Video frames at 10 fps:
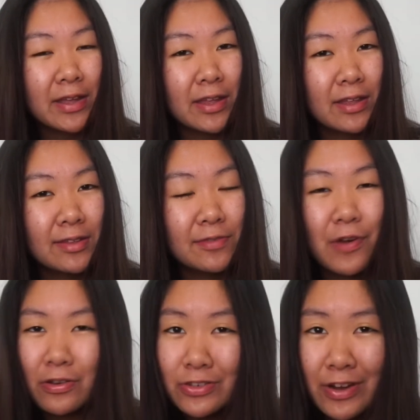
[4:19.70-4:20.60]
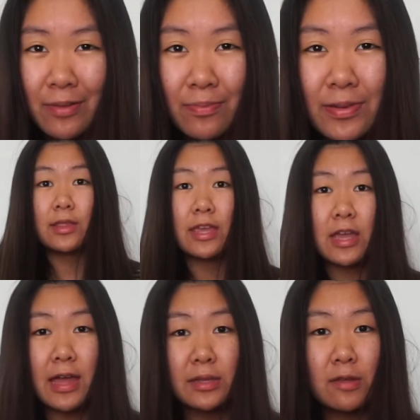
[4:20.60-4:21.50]
is Road Trip. Thank you
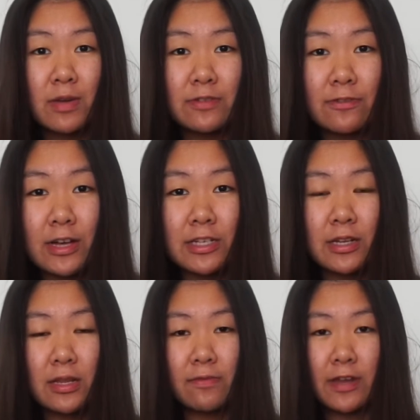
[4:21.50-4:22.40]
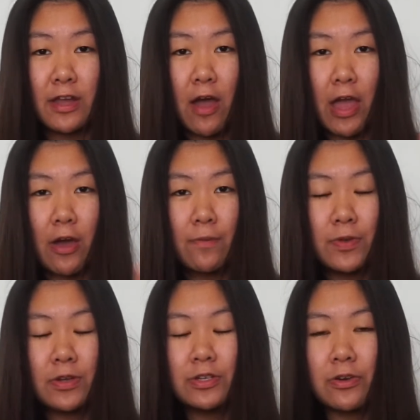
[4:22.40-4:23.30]
guys so much for watching this video. I hope
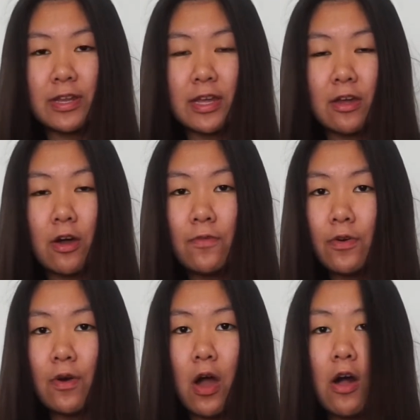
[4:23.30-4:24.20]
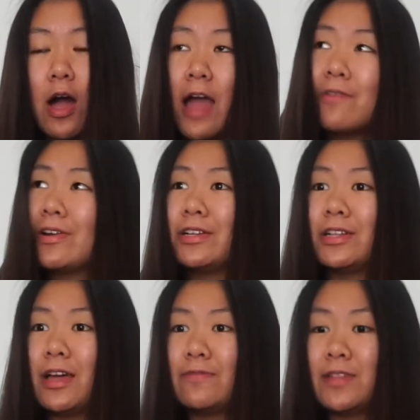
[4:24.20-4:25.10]
you enjoyed it. Overall, I really
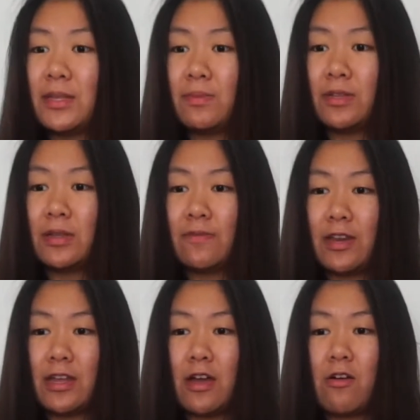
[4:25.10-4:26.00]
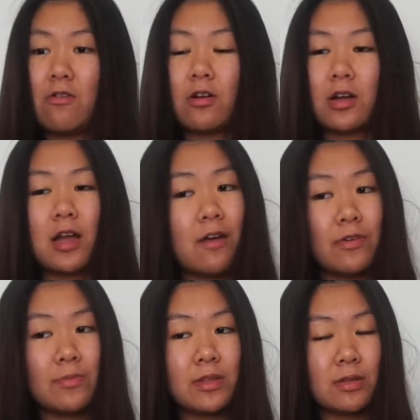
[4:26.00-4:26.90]
love this music video or
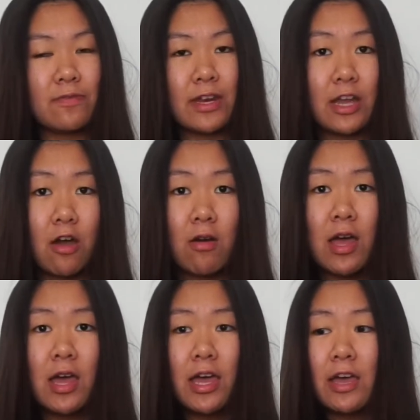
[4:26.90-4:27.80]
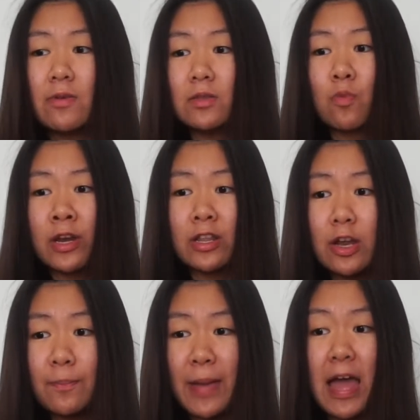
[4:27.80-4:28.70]
cover music video. It was one of
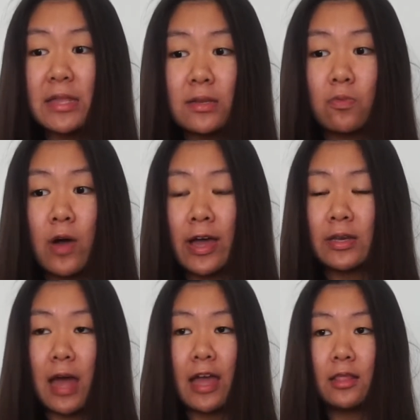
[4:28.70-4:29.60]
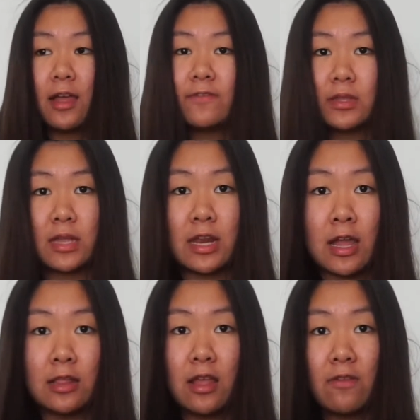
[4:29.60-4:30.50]
their best ones. I love the setting.
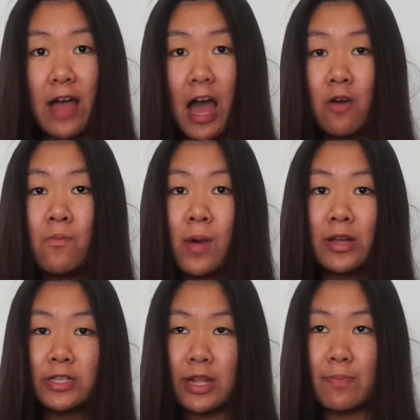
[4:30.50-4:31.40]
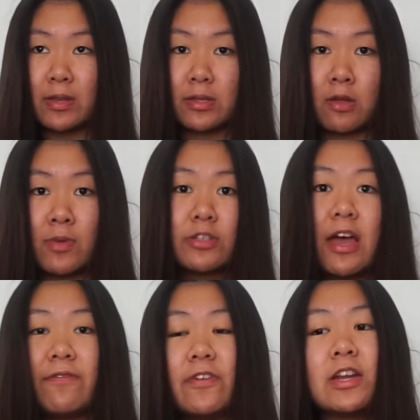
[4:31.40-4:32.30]
I love how much they put so much
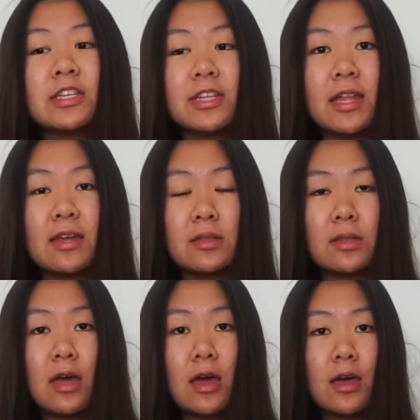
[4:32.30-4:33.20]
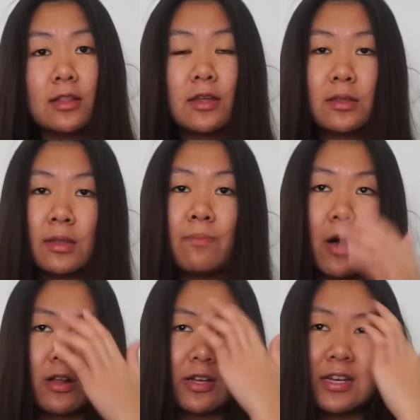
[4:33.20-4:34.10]
effort into this. The
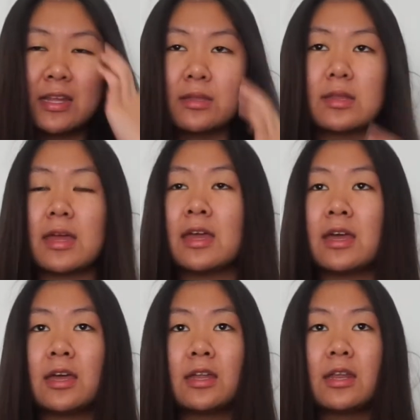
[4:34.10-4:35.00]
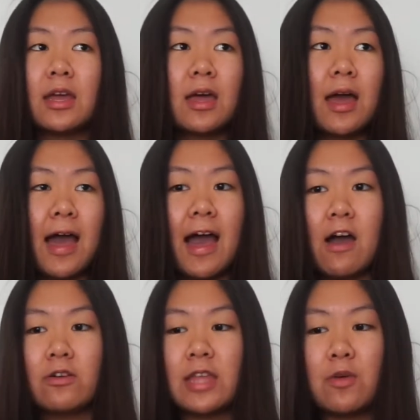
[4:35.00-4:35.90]
symbolicness and
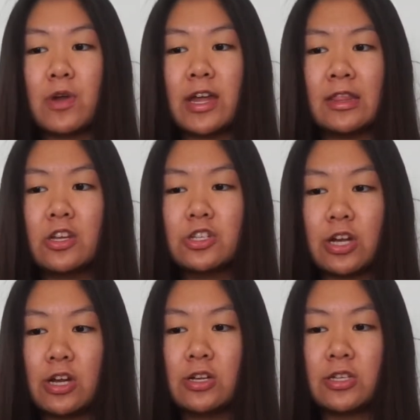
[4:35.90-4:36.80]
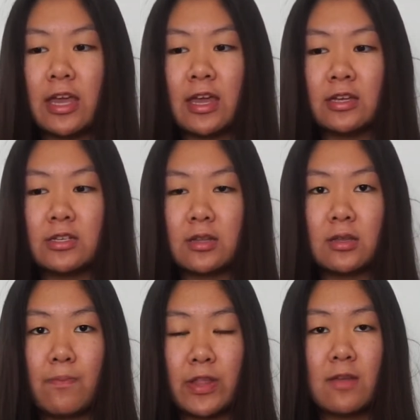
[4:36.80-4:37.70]
how they were in the church and
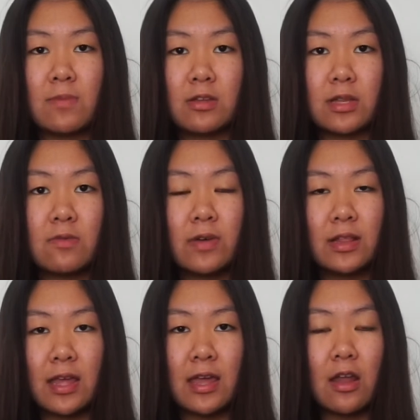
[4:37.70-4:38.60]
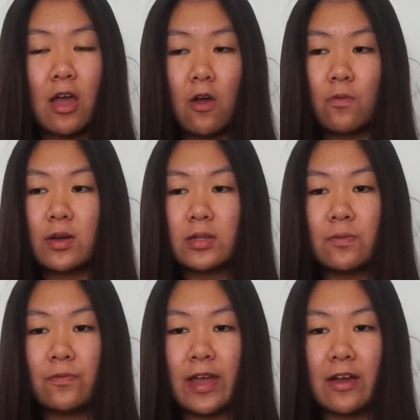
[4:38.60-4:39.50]
just put the music with it was
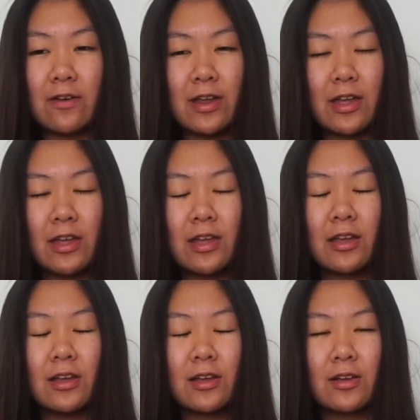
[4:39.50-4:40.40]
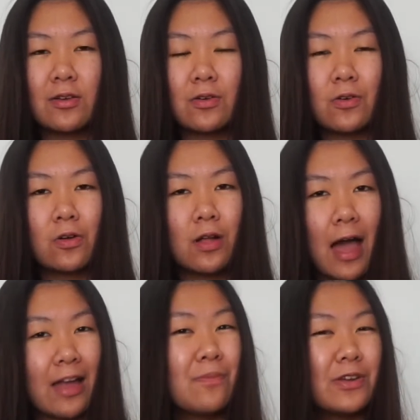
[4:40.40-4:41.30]
very cool.
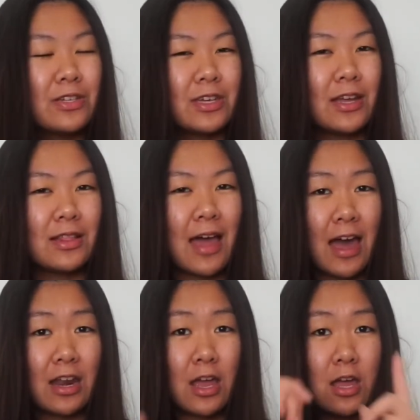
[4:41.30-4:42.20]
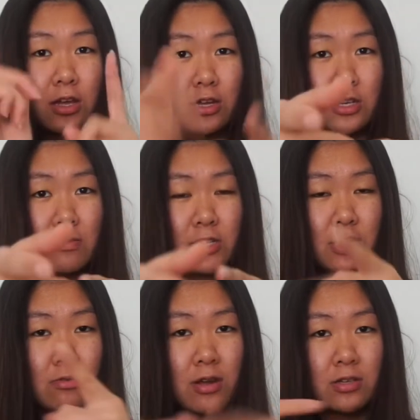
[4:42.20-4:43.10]
I appreciate that. Good job to
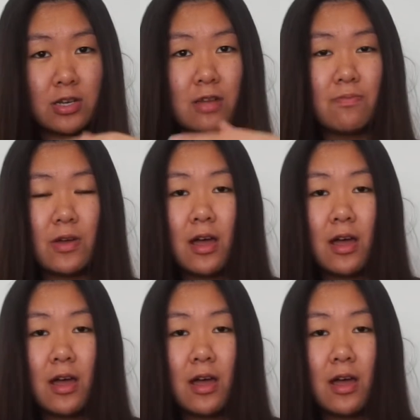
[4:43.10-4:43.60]
you, Road Trip.